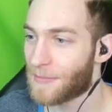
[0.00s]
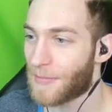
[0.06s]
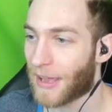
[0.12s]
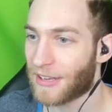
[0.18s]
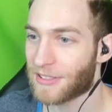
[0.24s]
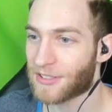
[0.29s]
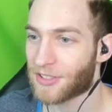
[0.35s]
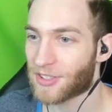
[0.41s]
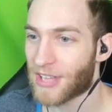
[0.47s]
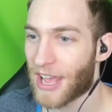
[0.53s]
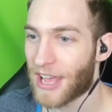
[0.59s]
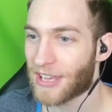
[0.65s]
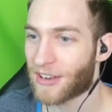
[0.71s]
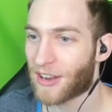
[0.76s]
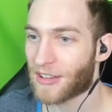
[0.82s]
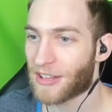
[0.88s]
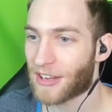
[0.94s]
Maine is just
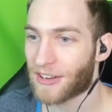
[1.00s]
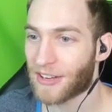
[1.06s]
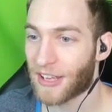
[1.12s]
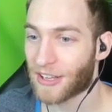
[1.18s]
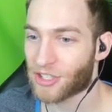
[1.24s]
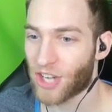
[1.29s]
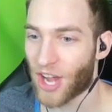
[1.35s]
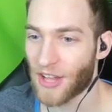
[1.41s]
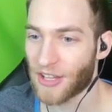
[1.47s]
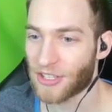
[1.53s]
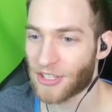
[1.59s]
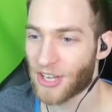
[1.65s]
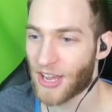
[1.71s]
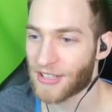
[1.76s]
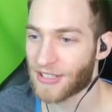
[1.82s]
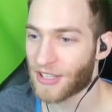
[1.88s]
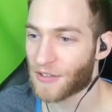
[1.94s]
hanging on there. Got shot in the
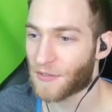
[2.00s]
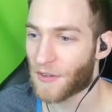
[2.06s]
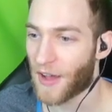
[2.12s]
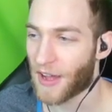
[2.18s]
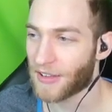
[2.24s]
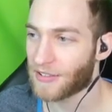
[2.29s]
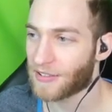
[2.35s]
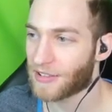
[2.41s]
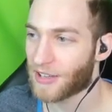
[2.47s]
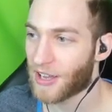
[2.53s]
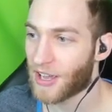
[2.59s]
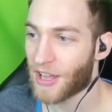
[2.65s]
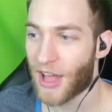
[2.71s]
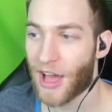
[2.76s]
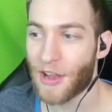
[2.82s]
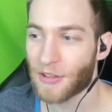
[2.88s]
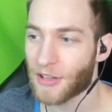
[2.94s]
chest. It's fine.
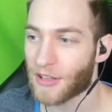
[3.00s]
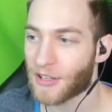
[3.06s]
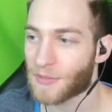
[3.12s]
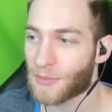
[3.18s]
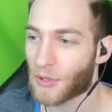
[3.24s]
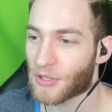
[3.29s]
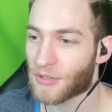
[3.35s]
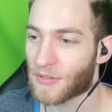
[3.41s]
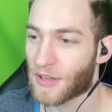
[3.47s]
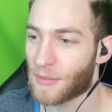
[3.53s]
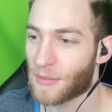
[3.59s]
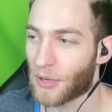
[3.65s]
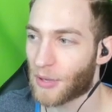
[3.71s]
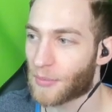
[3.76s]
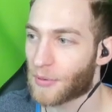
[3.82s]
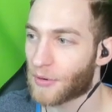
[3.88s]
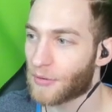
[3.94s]
I don't think his bullets are really
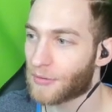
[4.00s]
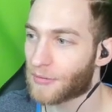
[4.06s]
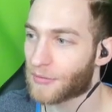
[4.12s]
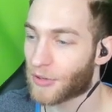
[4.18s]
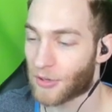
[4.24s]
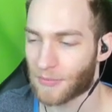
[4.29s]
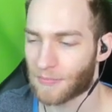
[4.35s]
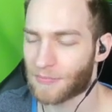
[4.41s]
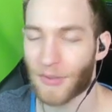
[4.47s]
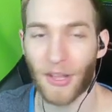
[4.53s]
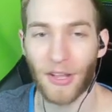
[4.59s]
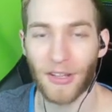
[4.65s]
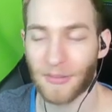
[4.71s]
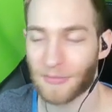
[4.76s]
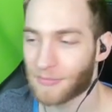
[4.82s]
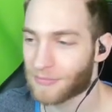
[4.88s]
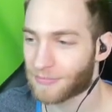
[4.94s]
bulletproof, or the
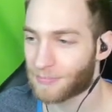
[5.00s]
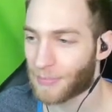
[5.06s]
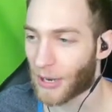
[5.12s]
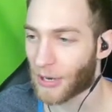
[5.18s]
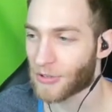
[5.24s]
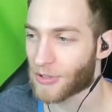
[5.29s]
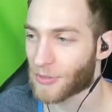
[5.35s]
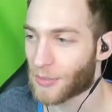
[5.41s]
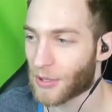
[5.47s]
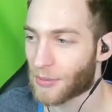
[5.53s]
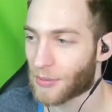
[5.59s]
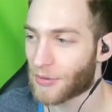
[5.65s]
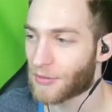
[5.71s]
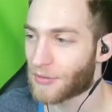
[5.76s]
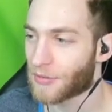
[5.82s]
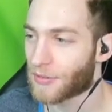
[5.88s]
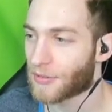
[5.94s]
uh, barrels are
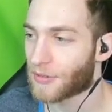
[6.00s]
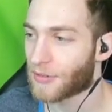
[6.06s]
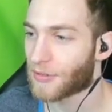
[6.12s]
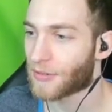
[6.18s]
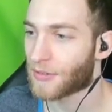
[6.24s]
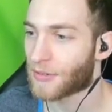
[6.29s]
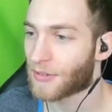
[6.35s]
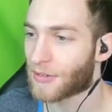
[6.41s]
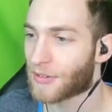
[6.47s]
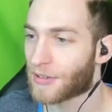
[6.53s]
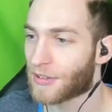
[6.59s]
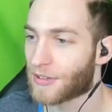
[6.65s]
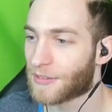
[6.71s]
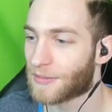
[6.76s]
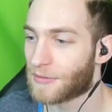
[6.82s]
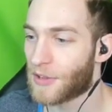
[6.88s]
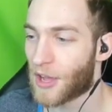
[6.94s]
bulletproof.
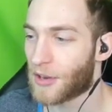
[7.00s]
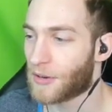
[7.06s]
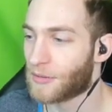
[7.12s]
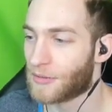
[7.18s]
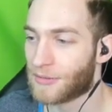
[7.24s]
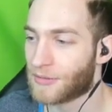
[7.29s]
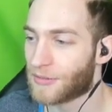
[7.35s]
No.